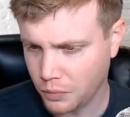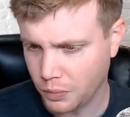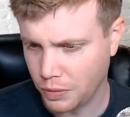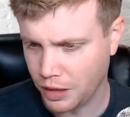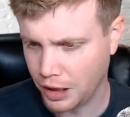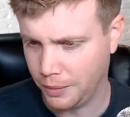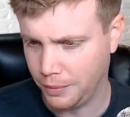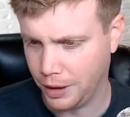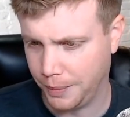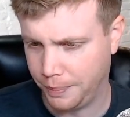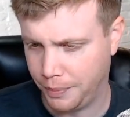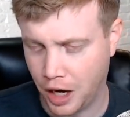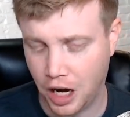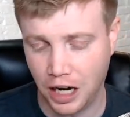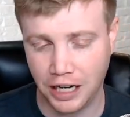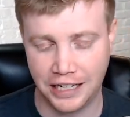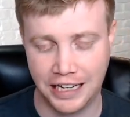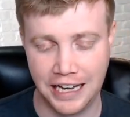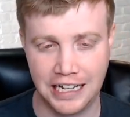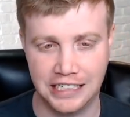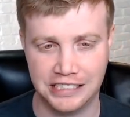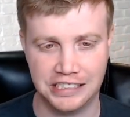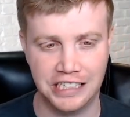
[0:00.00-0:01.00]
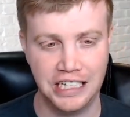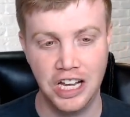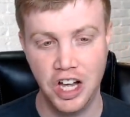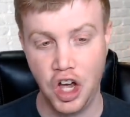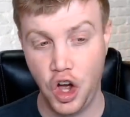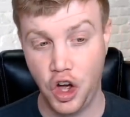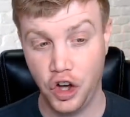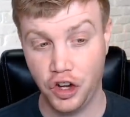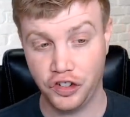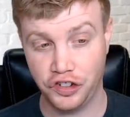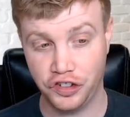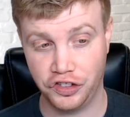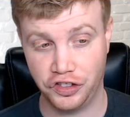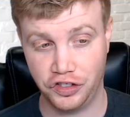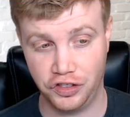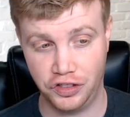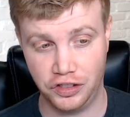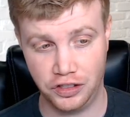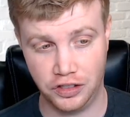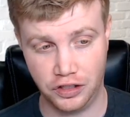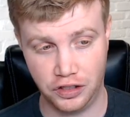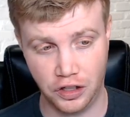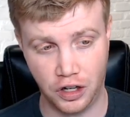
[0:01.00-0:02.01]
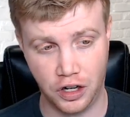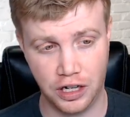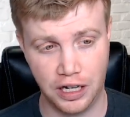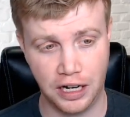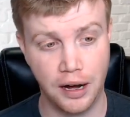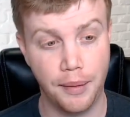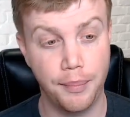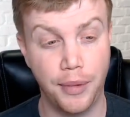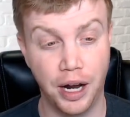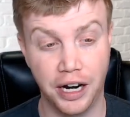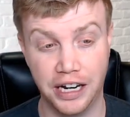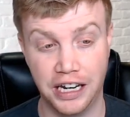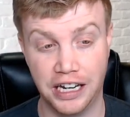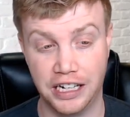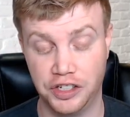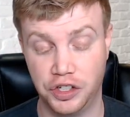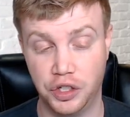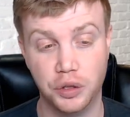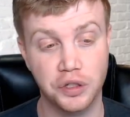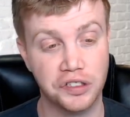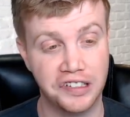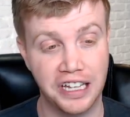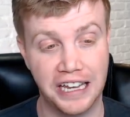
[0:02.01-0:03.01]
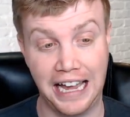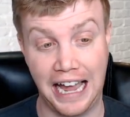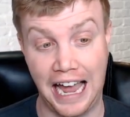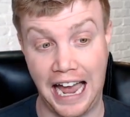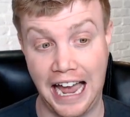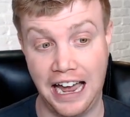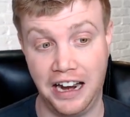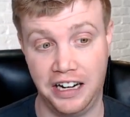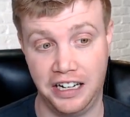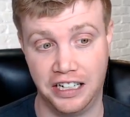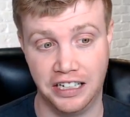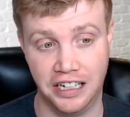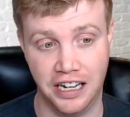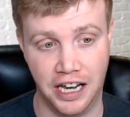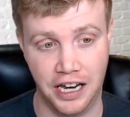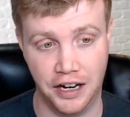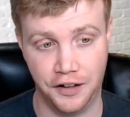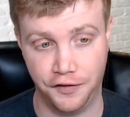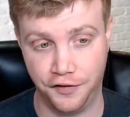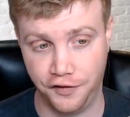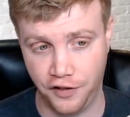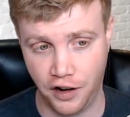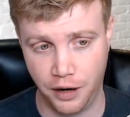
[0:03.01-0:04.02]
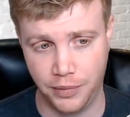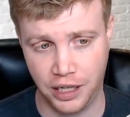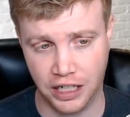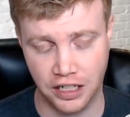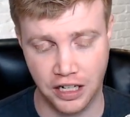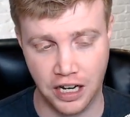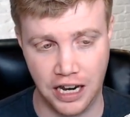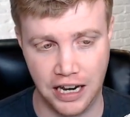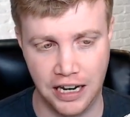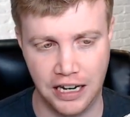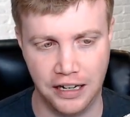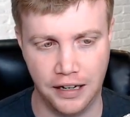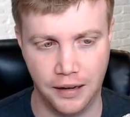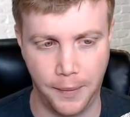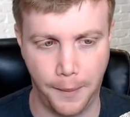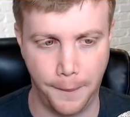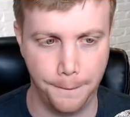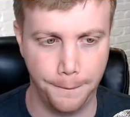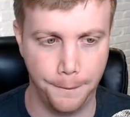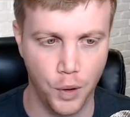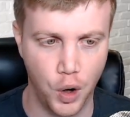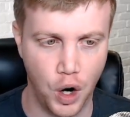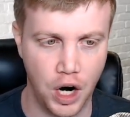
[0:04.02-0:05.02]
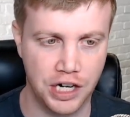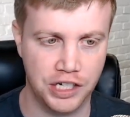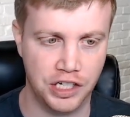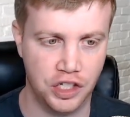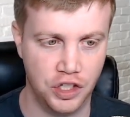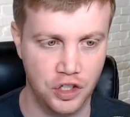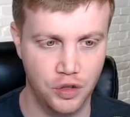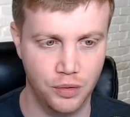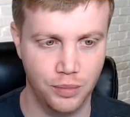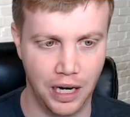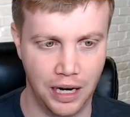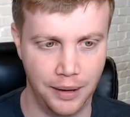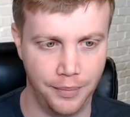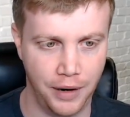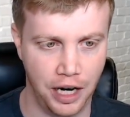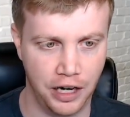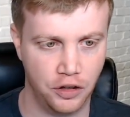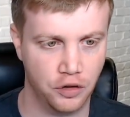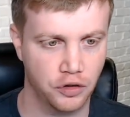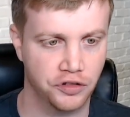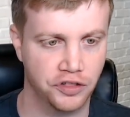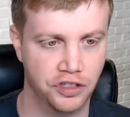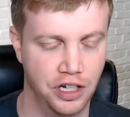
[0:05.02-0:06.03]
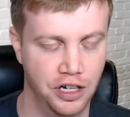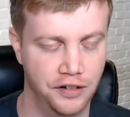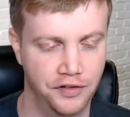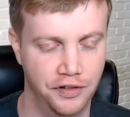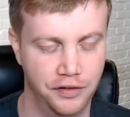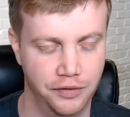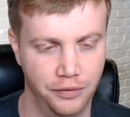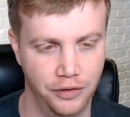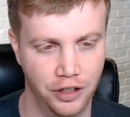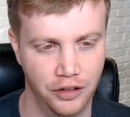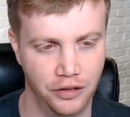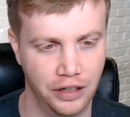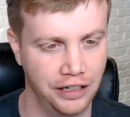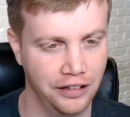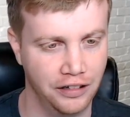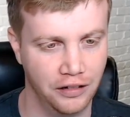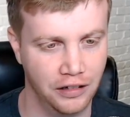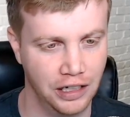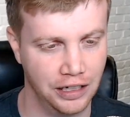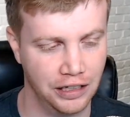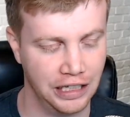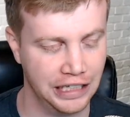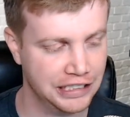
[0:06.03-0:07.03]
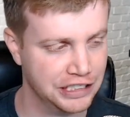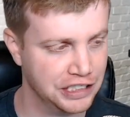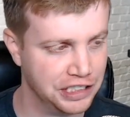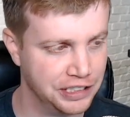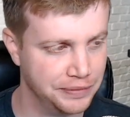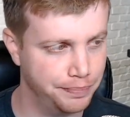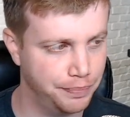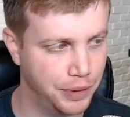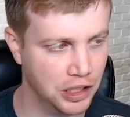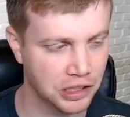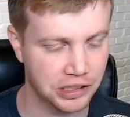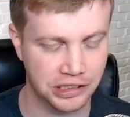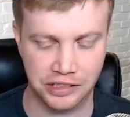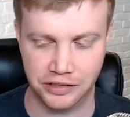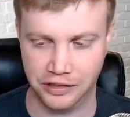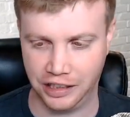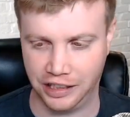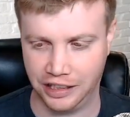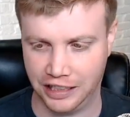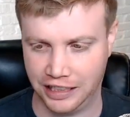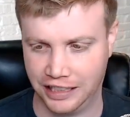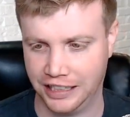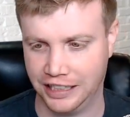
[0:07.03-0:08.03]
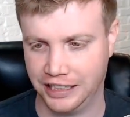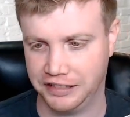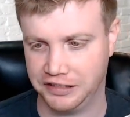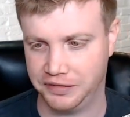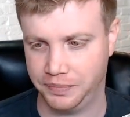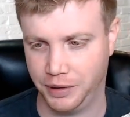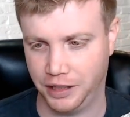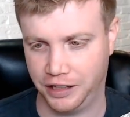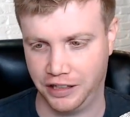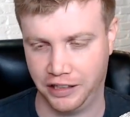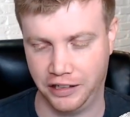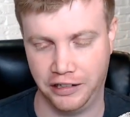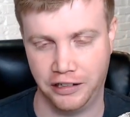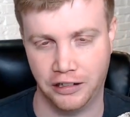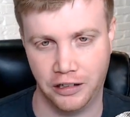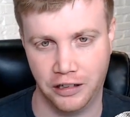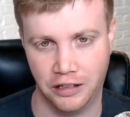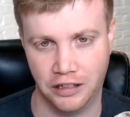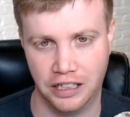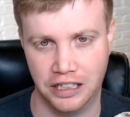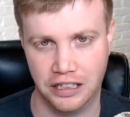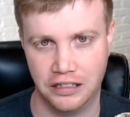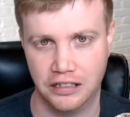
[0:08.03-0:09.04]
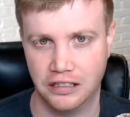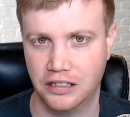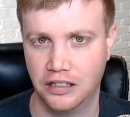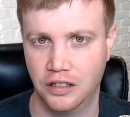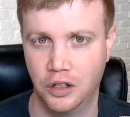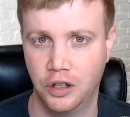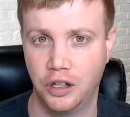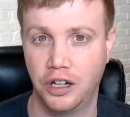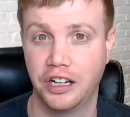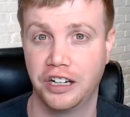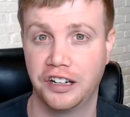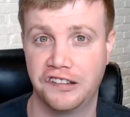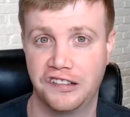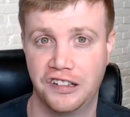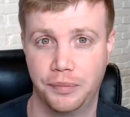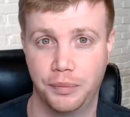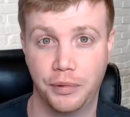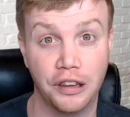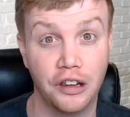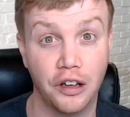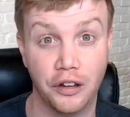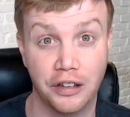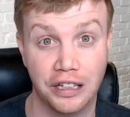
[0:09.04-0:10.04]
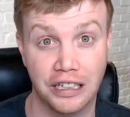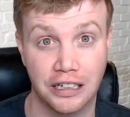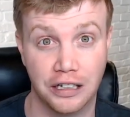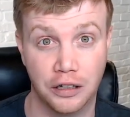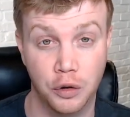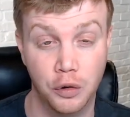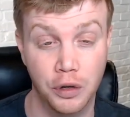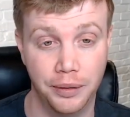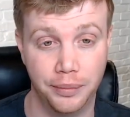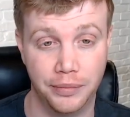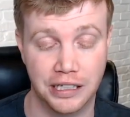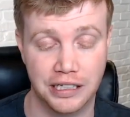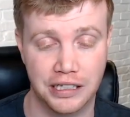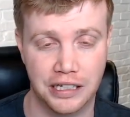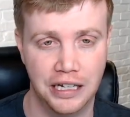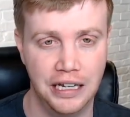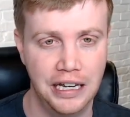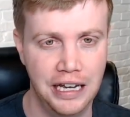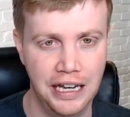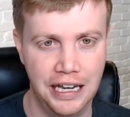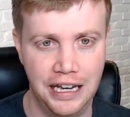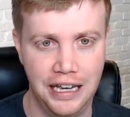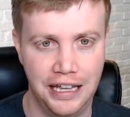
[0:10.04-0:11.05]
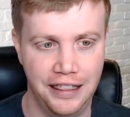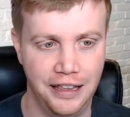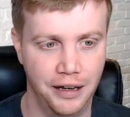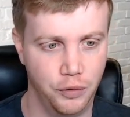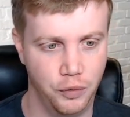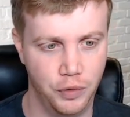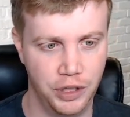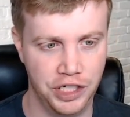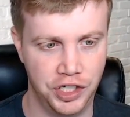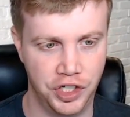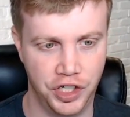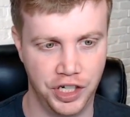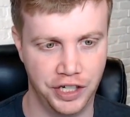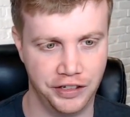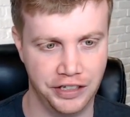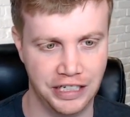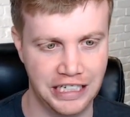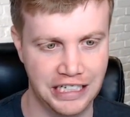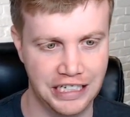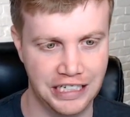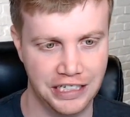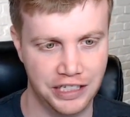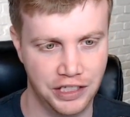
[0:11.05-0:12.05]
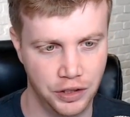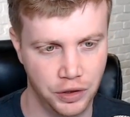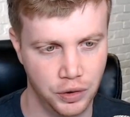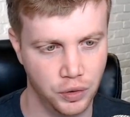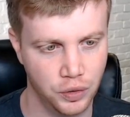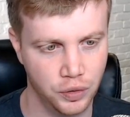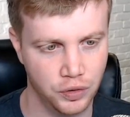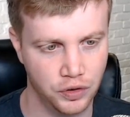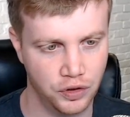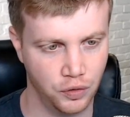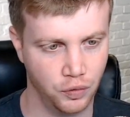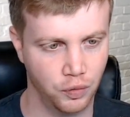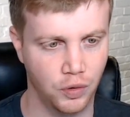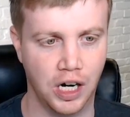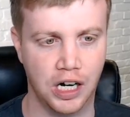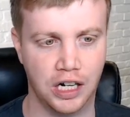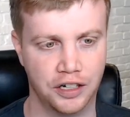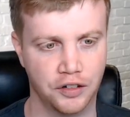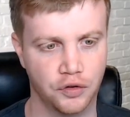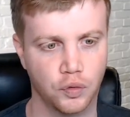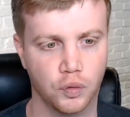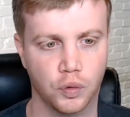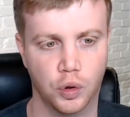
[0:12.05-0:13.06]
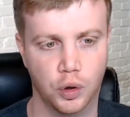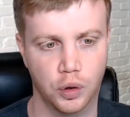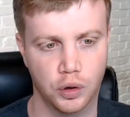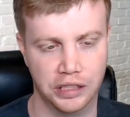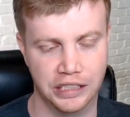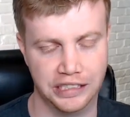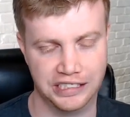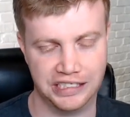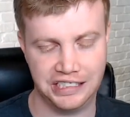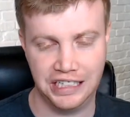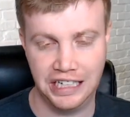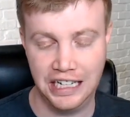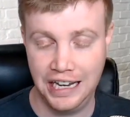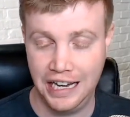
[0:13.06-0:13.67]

But podcast starting on Monday and Tuesday at Ignite from Ignite, brought to you by Microsoft. Well, they're not like sponsoring it, I guess, but they are hooking us up with all the equipment that we shall need to rock and roll this.